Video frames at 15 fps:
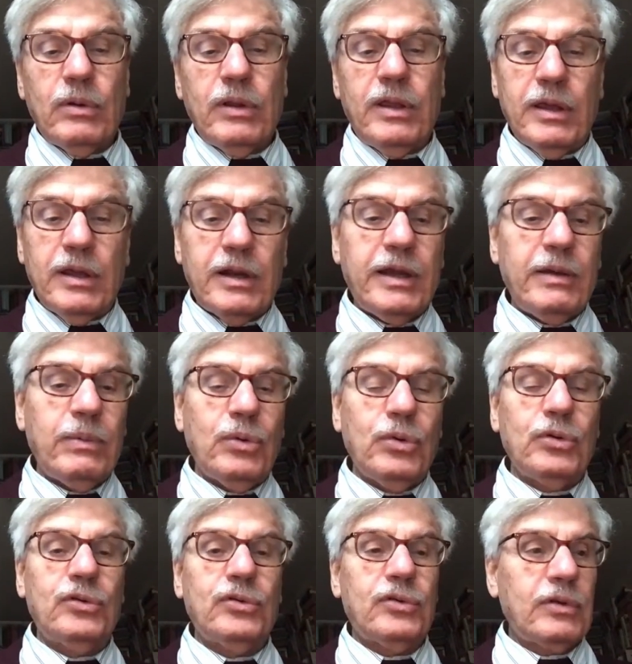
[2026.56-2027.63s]
here I
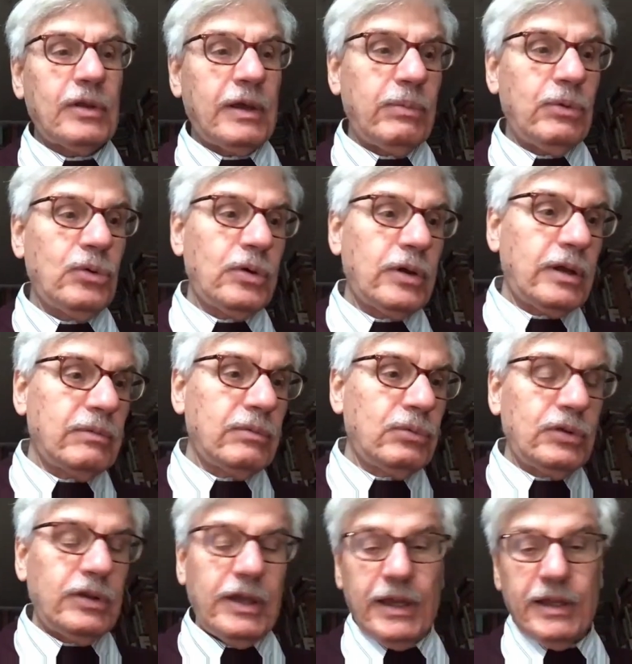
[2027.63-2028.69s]
would
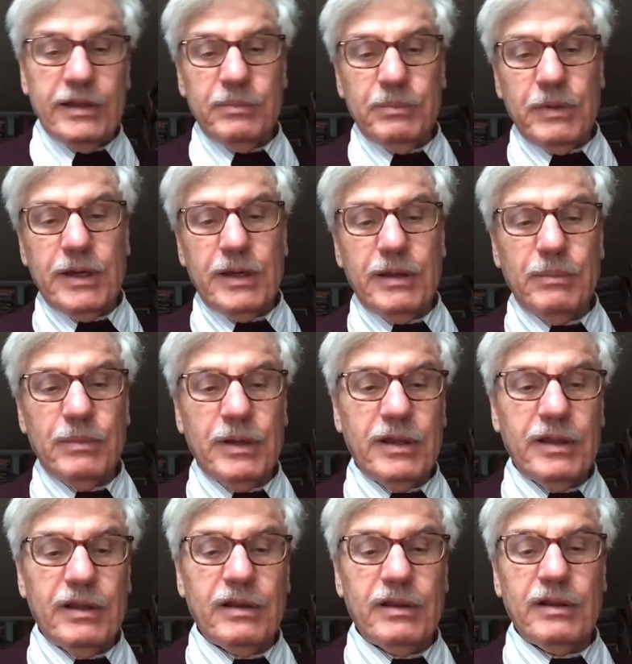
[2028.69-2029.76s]
end my
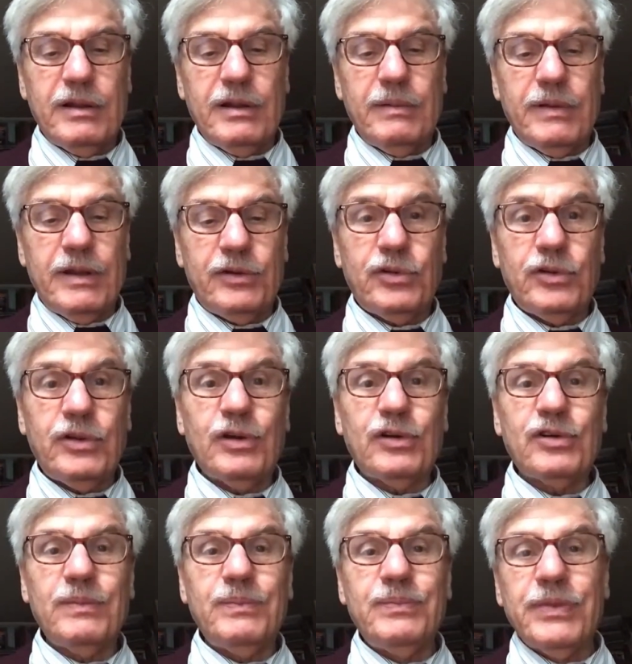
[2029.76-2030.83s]

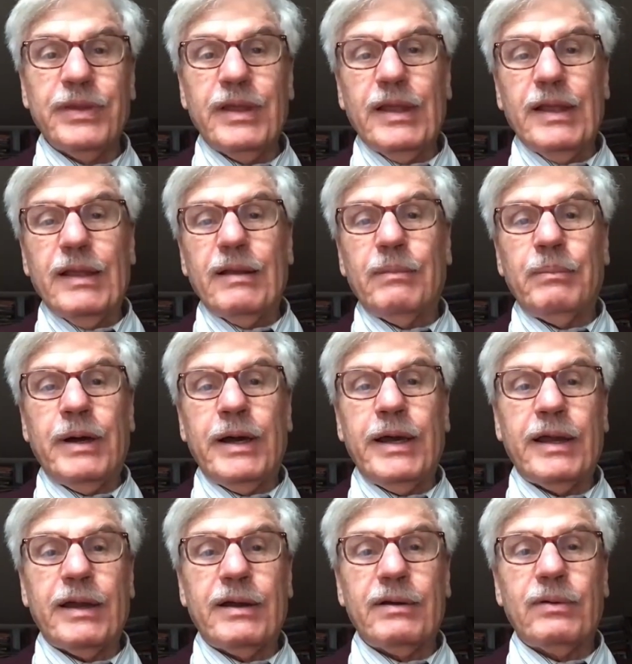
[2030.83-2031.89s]
introduction
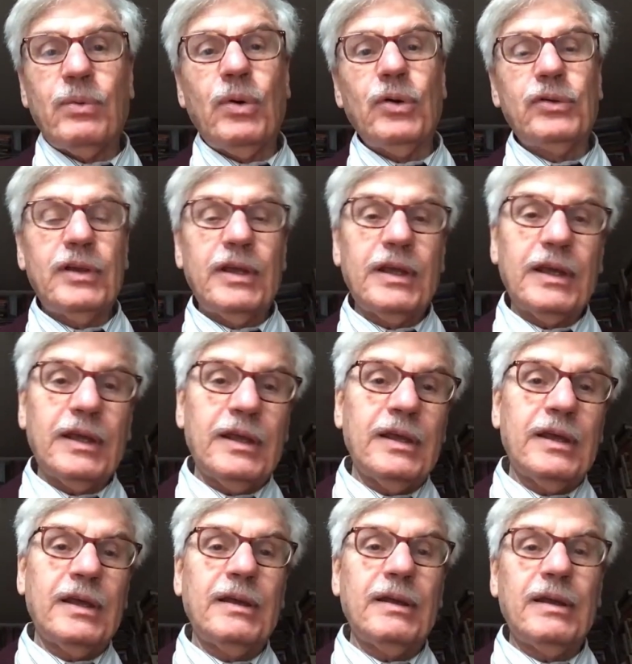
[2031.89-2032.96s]
by quoting
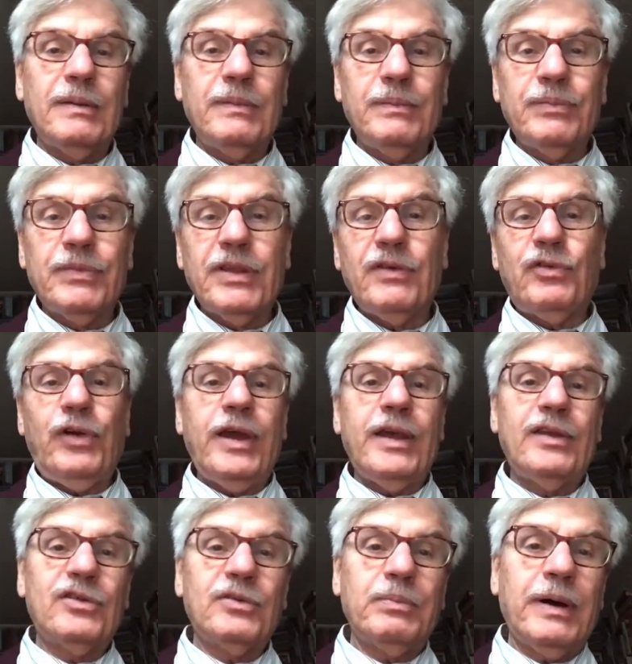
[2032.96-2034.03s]
a
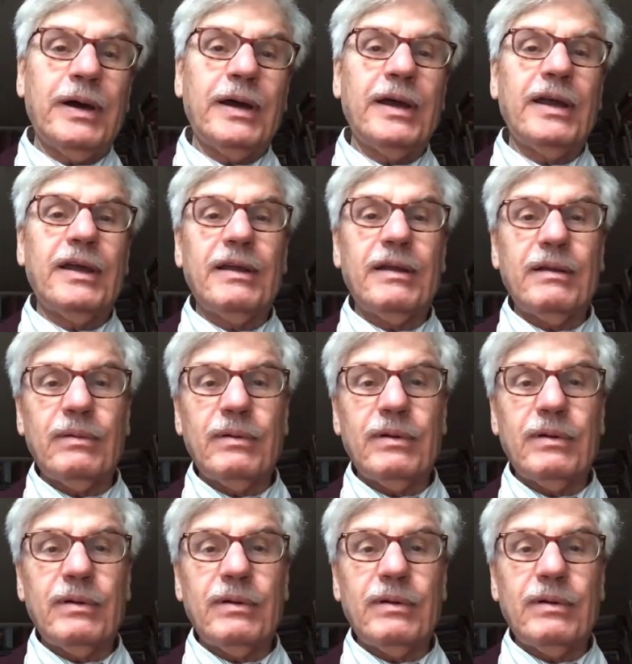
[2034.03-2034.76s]
phrase by